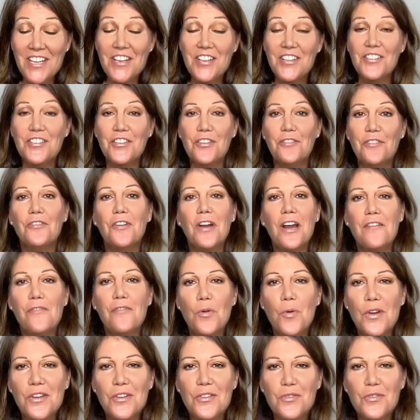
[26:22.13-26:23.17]
So for
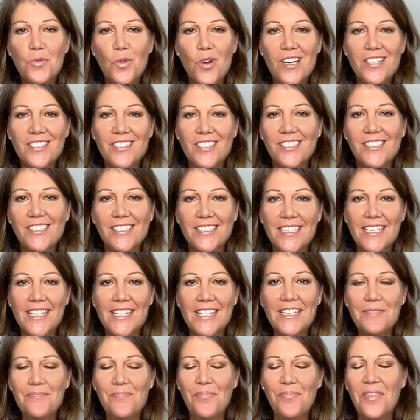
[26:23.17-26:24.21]
everyone who's watching
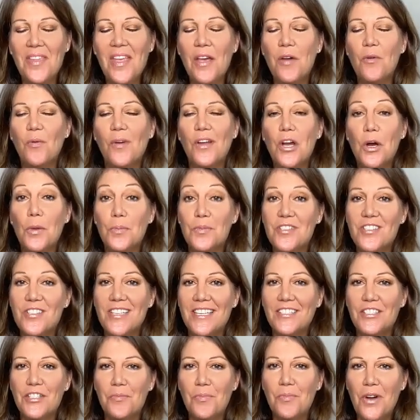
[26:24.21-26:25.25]
today, we hope to see you
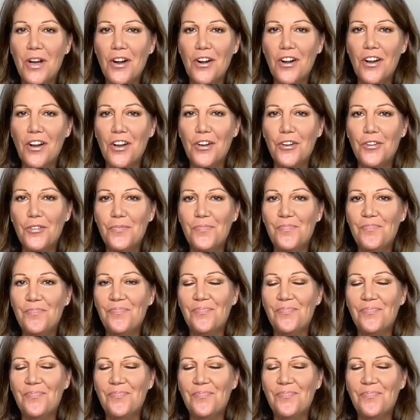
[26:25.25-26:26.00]
tomorrow.